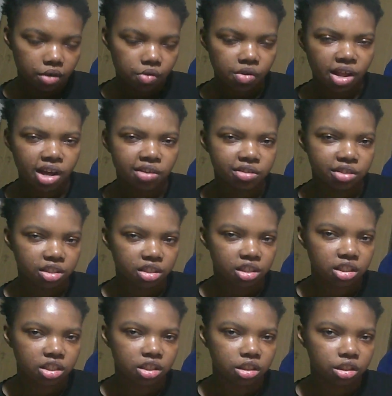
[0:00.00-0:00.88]

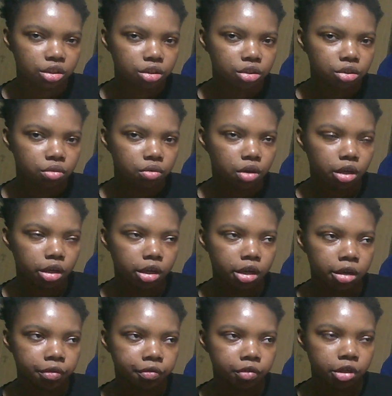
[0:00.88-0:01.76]
listening to a
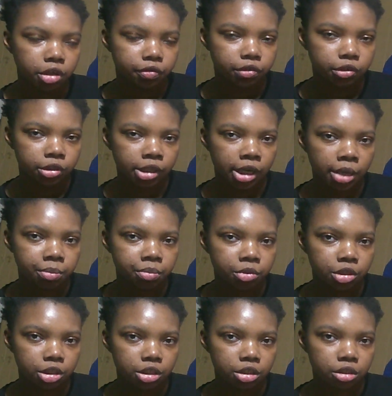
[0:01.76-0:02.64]
cover of a
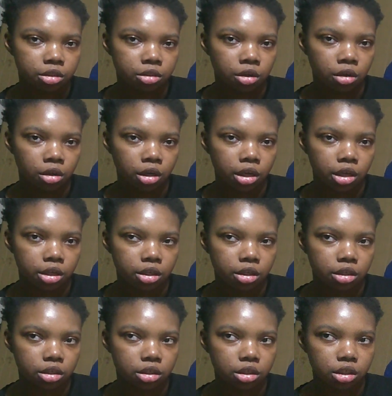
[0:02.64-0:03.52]
Japanese song,
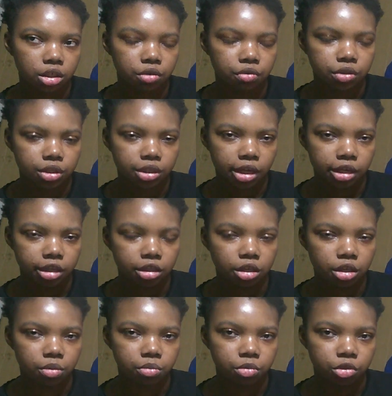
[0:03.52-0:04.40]
and it was
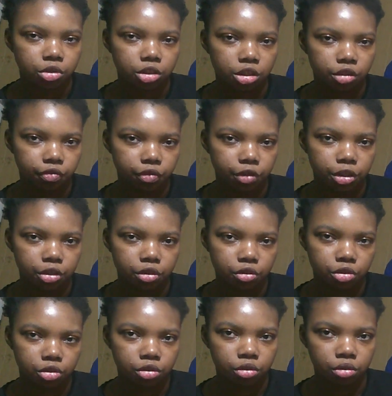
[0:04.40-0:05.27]
like a music
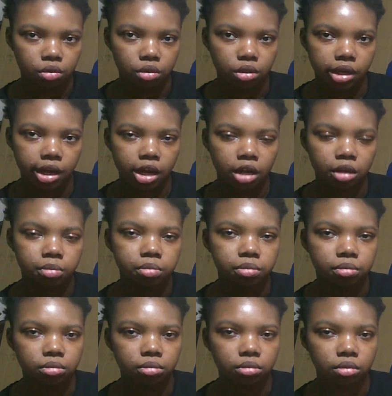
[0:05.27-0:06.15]
video too.
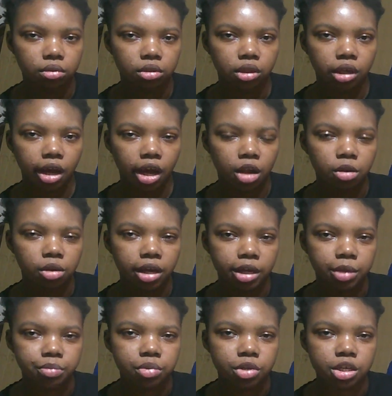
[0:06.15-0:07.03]
I'll
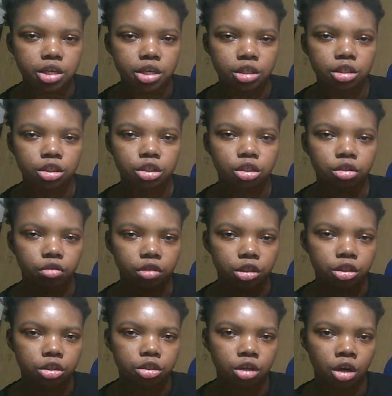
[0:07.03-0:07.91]
like put in a
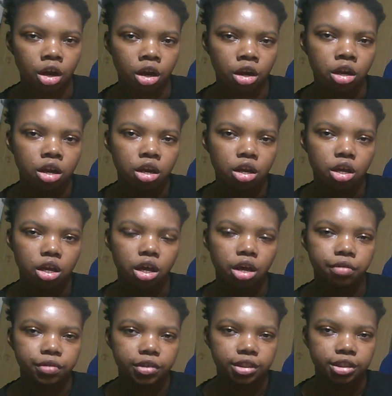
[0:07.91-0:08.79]
screenshot of